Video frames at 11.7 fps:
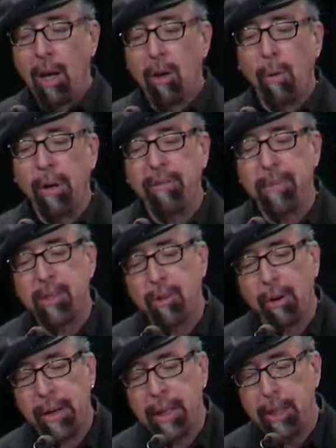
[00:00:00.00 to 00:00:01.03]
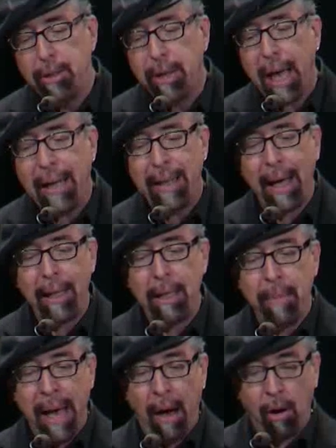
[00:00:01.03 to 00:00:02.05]
Quoting from a story in the UK Daily
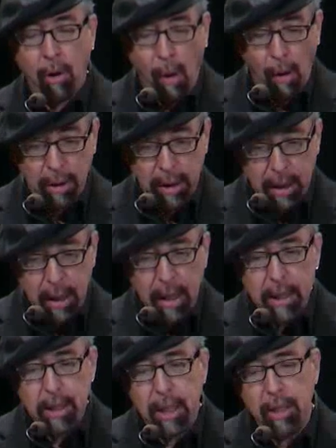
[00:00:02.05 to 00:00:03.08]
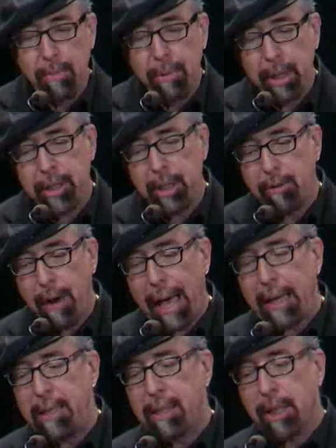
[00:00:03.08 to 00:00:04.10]
Mail, quote, Senior British and
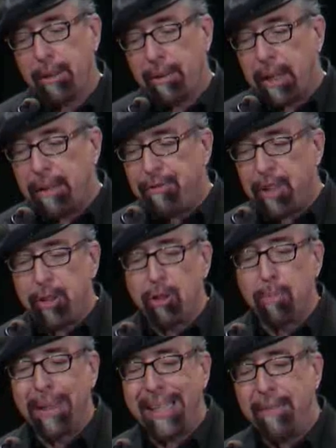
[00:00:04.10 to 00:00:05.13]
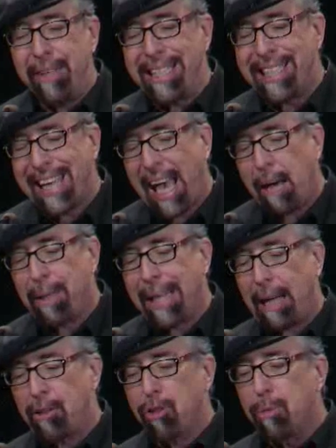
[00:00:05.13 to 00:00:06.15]
Iraqi security officials believe his scam
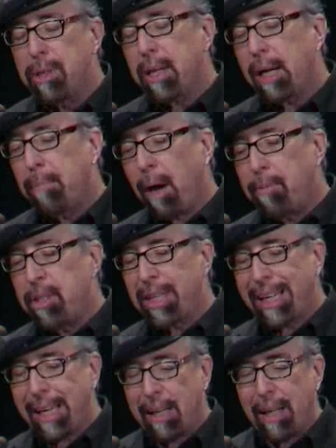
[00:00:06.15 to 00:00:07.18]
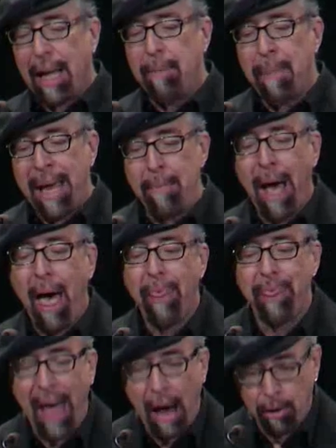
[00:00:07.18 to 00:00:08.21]
allowed suicide bombers to kill and maim
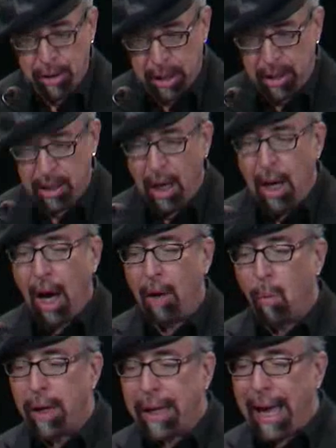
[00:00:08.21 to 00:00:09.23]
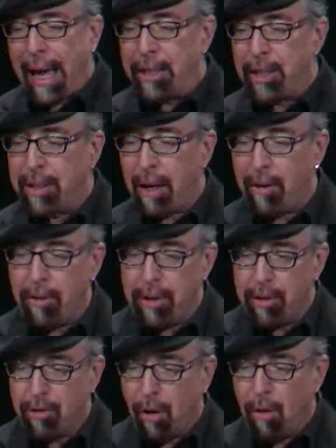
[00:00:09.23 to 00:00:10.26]
thousands. On one occasion,
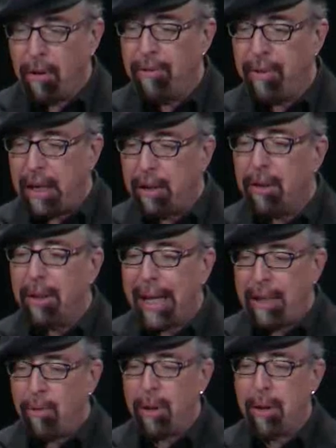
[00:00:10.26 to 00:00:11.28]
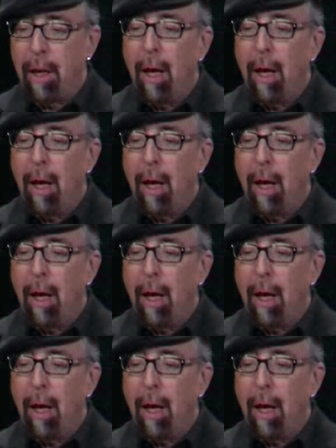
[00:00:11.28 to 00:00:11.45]
terrorists drove a vehicle laden with